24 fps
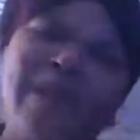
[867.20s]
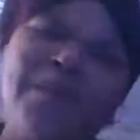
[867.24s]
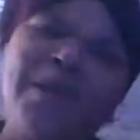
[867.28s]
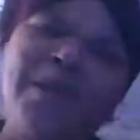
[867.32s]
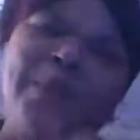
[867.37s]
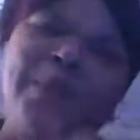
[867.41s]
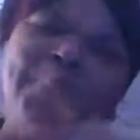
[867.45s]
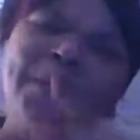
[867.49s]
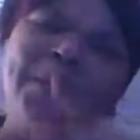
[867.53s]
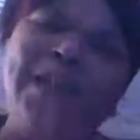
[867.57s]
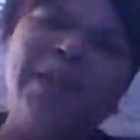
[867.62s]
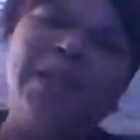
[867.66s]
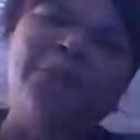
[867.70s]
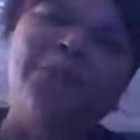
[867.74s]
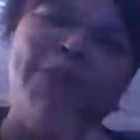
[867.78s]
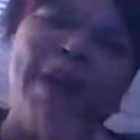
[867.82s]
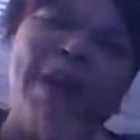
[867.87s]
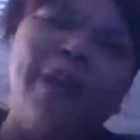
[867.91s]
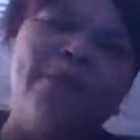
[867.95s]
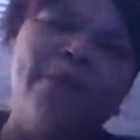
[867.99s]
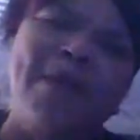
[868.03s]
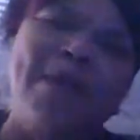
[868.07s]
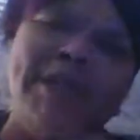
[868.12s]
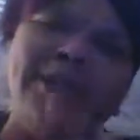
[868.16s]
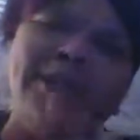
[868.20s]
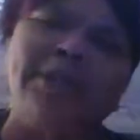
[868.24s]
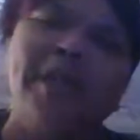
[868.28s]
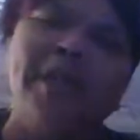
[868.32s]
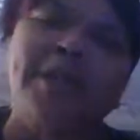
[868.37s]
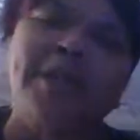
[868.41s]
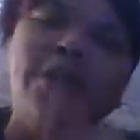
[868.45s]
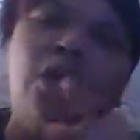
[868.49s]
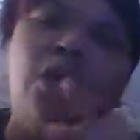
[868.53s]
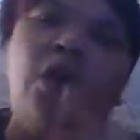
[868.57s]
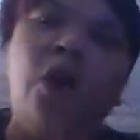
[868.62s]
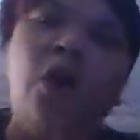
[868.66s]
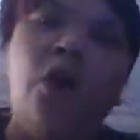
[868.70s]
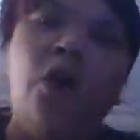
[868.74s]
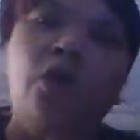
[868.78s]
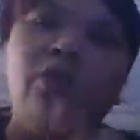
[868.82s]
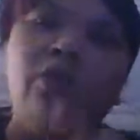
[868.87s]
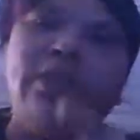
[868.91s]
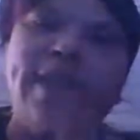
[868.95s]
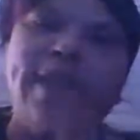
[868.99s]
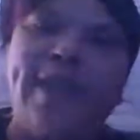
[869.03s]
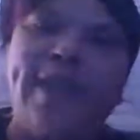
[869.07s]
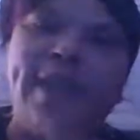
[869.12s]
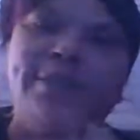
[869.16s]
the police followed my son the
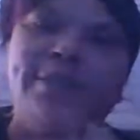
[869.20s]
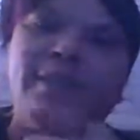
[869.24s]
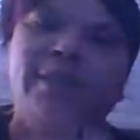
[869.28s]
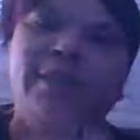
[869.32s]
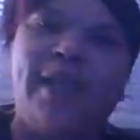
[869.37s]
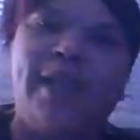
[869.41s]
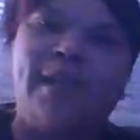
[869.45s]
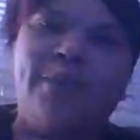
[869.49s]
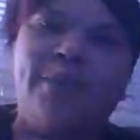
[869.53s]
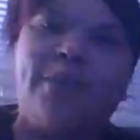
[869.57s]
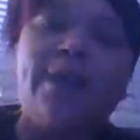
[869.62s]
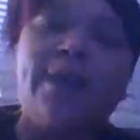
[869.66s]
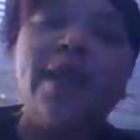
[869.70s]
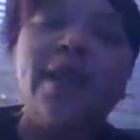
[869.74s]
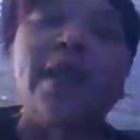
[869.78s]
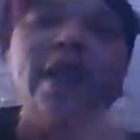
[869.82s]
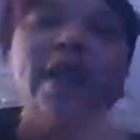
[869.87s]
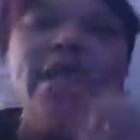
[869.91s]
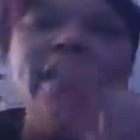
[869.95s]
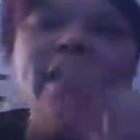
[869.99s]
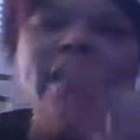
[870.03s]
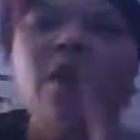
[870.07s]
whole damn summer. And it